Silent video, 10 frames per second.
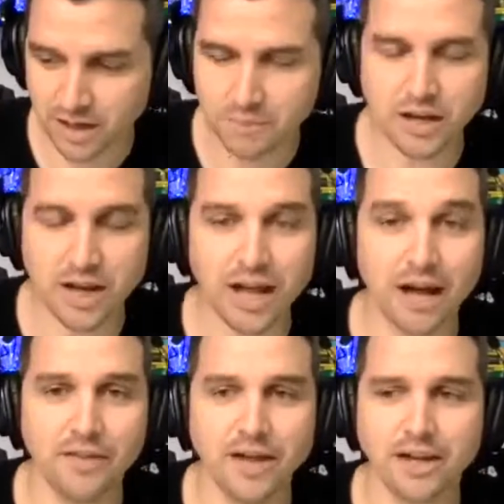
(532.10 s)
in how
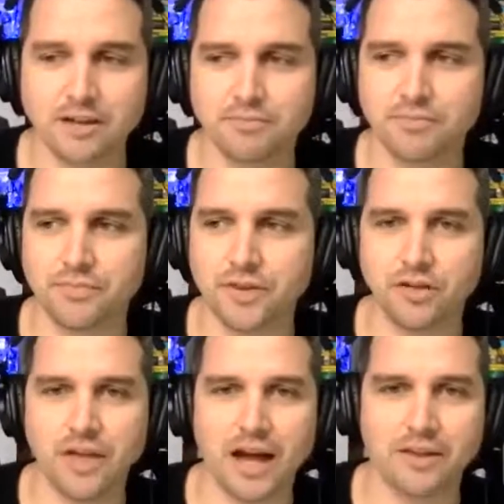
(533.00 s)
they,
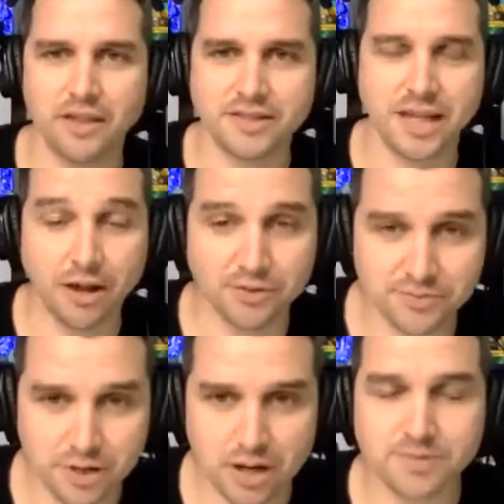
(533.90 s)
how do their sales
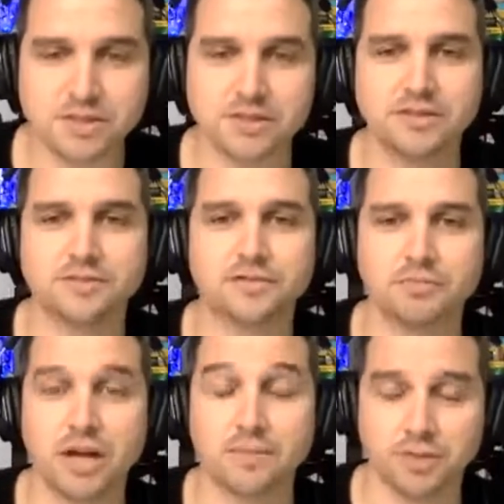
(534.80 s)
reps and different
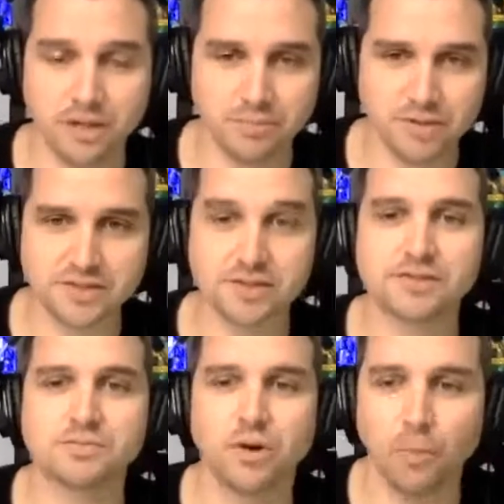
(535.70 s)
people in the
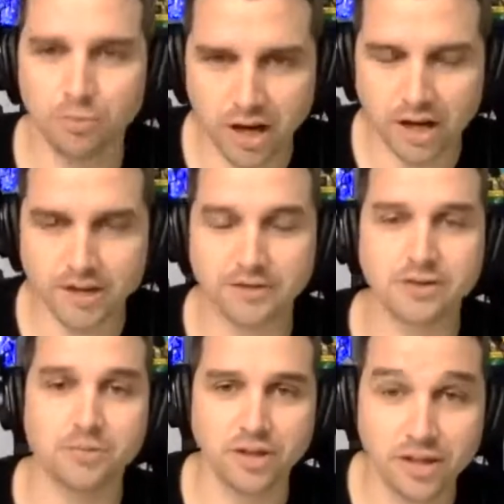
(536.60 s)
business operate and
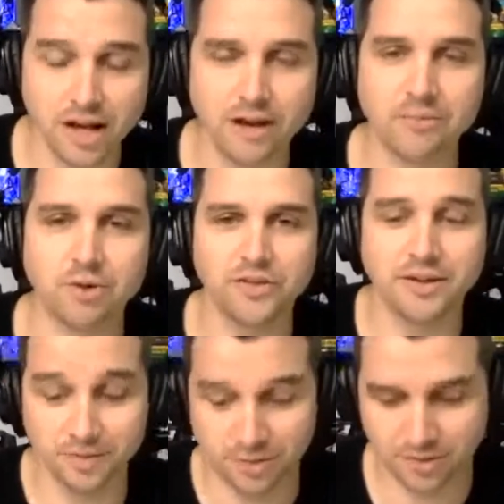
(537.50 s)
communicate and what they
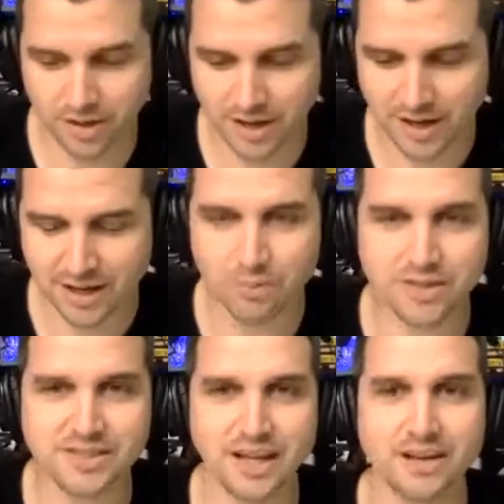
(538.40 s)
do. But
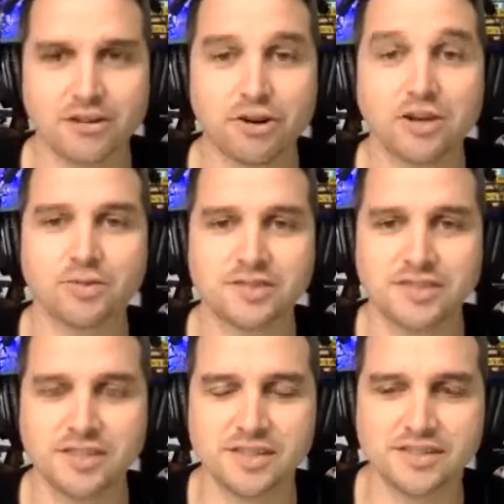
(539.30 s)
it's that incredible
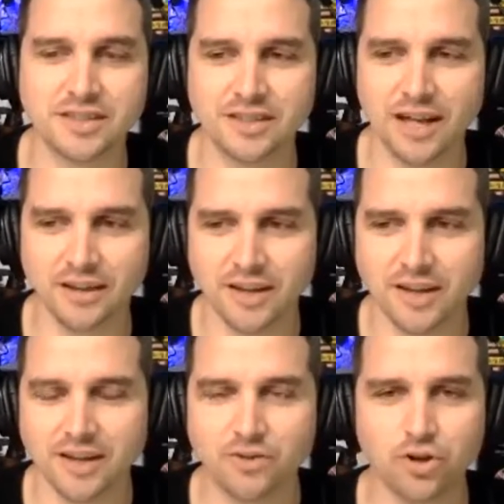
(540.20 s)
consistency that
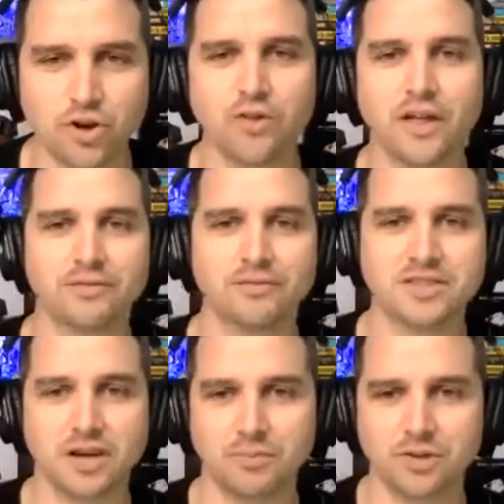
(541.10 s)
that every
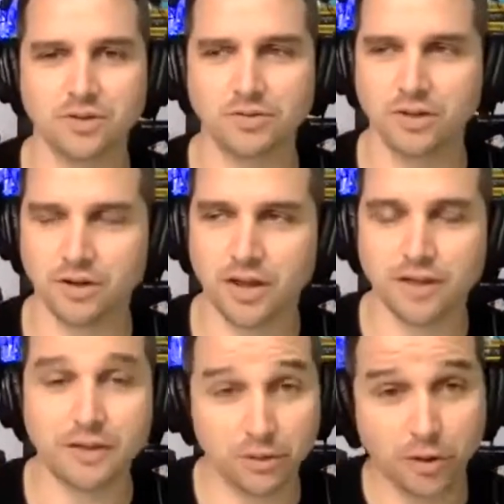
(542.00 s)
time the
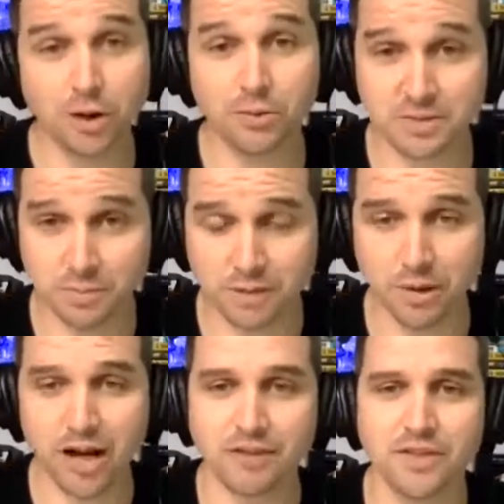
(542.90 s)
logo is a big part of